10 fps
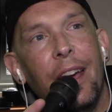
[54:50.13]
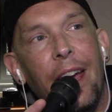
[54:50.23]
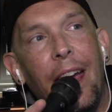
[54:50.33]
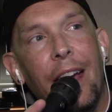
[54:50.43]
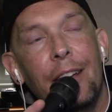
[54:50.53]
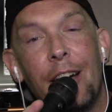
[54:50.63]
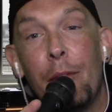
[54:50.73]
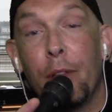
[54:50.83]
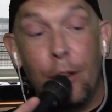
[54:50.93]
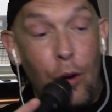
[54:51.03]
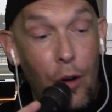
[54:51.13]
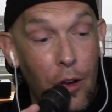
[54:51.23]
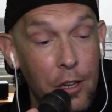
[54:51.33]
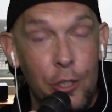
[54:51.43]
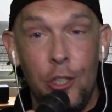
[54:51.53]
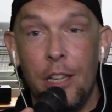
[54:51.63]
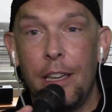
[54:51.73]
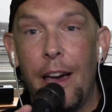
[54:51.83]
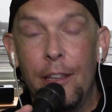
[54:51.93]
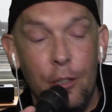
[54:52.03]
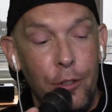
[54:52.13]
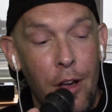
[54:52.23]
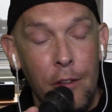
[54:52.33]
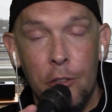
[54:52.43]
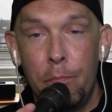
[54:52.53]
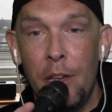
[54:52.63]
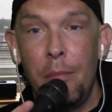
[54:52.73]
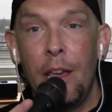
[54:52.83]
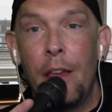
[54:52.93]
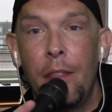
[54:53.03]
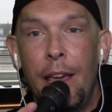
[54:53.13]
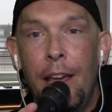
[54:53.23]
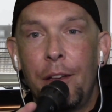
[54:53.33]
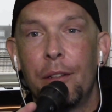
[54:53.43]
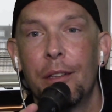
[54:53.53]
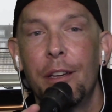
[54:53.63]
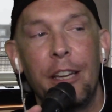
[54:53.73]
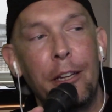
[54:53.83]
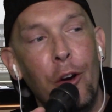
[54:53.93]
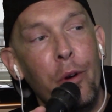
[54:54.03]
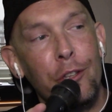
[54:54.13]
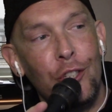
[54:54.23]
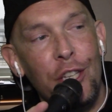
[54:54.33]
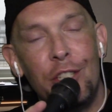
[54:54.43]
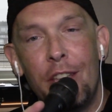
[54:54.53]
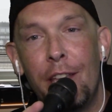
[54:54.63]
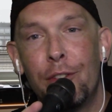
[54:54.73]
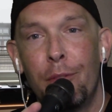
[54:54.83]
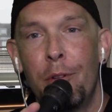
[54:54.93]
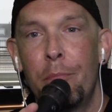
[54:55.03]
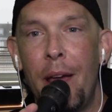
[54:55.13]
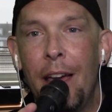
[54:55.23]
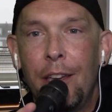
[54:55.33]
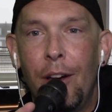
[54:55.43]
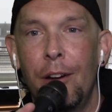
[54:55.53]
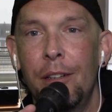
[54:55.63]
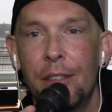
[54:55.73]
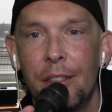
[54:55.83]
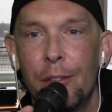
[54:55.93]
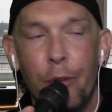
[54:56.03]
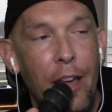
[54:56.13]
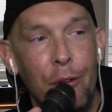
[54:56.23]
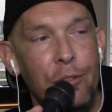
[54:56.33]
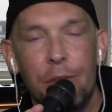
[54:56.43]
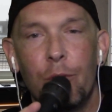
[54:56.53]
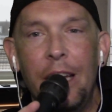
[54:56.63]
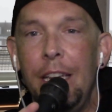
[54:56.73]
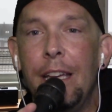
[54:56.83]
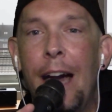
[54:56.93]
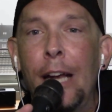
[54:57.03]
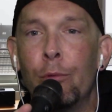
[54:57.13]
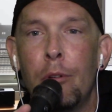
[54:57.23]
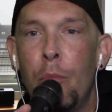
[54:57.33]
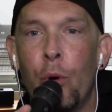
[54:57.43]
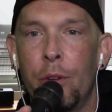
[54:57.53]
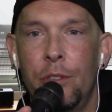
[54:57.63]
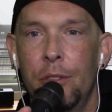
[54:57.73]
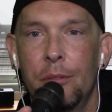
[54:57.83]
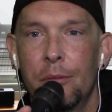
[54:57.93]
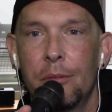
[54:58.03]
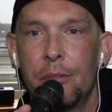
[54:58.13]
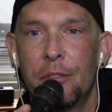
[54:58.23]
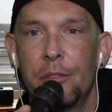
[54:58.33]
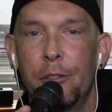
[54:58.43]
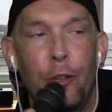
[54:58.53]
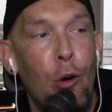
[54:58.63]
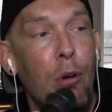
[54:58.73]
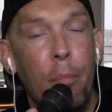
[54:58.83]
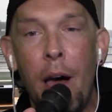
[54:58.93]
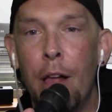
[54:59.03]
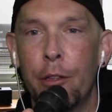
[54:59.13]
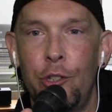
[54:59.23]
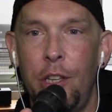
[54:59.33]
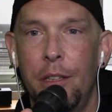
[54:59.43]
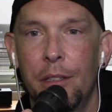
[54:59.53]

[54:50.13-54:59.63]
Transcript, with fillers: And I'm like, oh shit, guys, your dog just bit me on the ankle. You know what she says from her backyard without any kind of remorse? No apology.